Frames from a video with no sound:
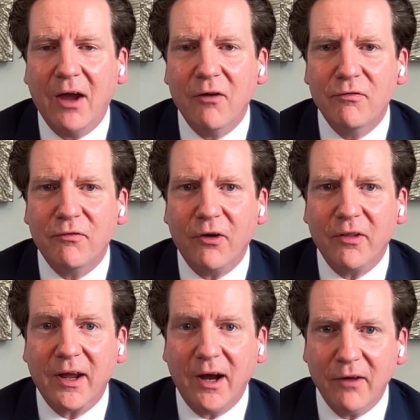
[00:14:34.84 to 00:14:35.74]
for the
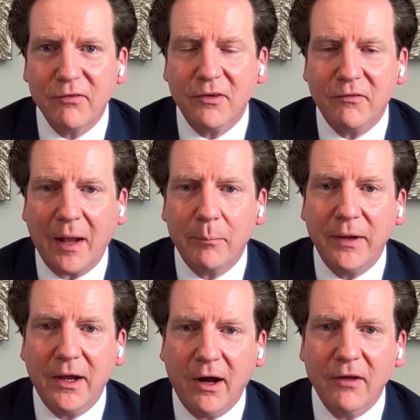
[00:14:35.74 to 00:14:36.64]
cost of that,
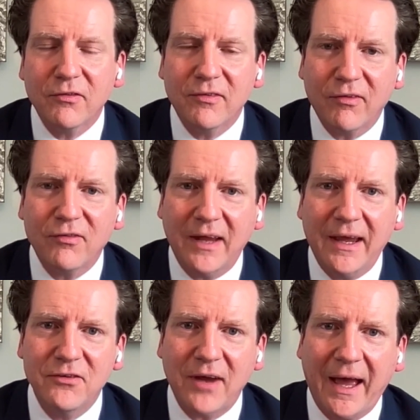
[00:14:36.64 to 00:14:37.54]
because the
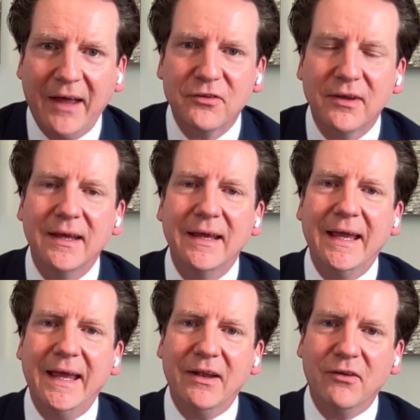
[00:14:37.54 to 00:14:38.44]
state had
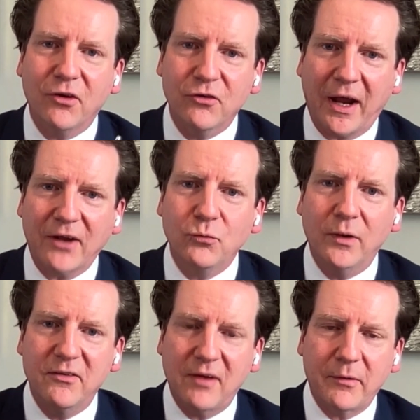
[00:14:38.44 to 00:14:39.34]
in contractual
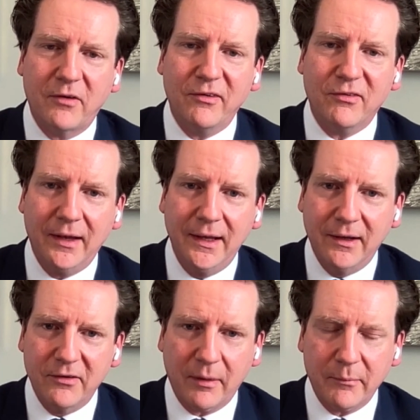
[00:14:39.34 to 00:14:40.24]
indemnities and legal
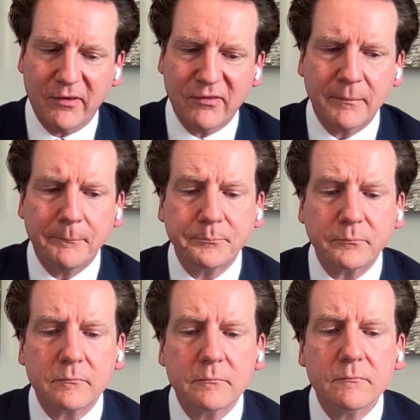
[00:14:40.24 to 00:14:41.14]
indemnities
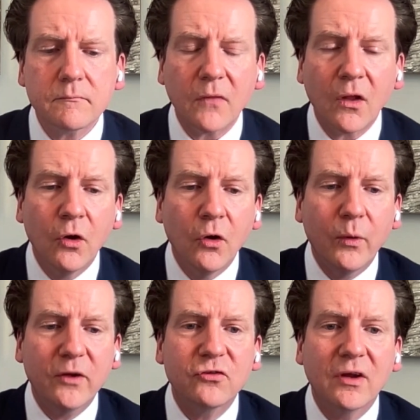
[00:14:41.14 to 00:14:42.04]

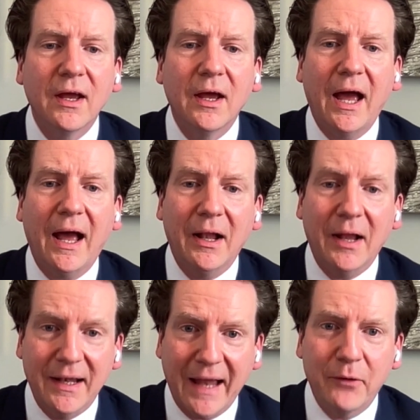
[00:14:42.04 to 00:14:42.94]
which
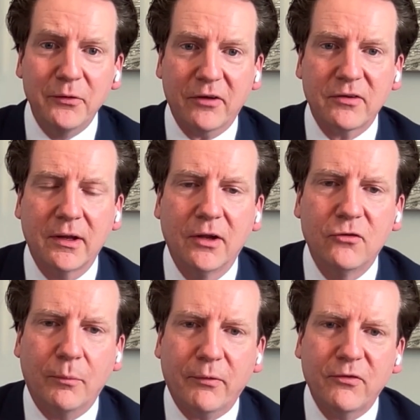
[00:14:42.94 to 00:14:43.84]
allowed it
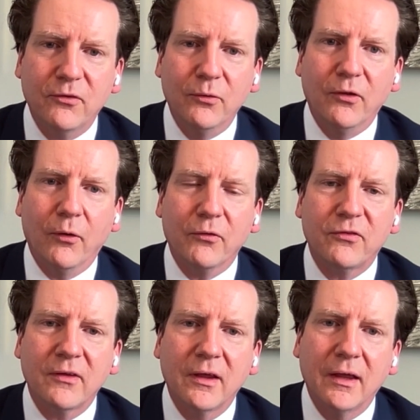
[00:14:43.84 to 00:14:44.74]
to pursue
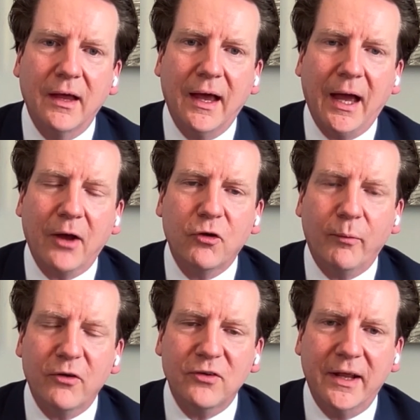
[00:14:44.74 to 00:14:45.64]
those
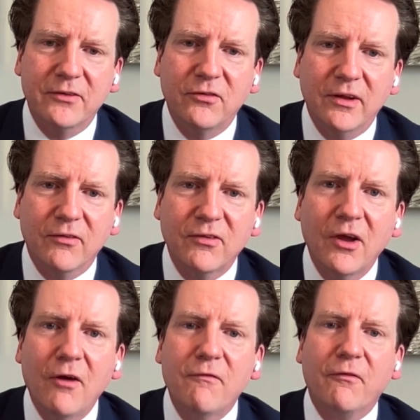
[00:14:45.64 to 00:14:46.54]
commercial entities
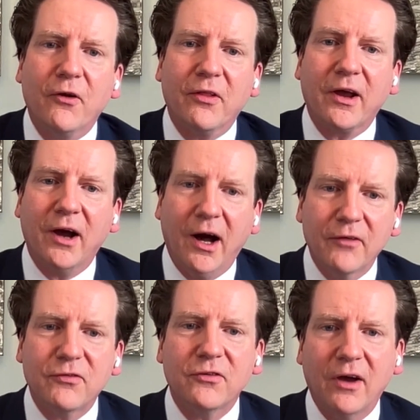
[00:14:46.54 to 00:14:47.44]
for the
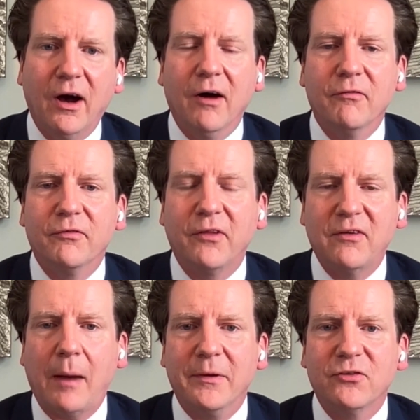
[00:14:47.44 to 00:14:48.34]
cost of the
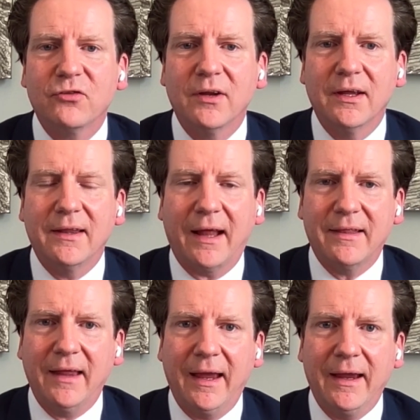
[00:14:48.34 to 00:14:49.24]
damage that
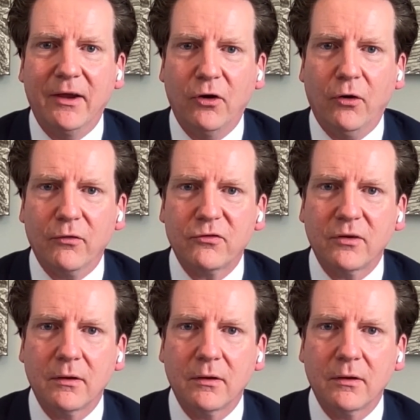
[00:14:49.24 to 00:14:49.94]
they caused.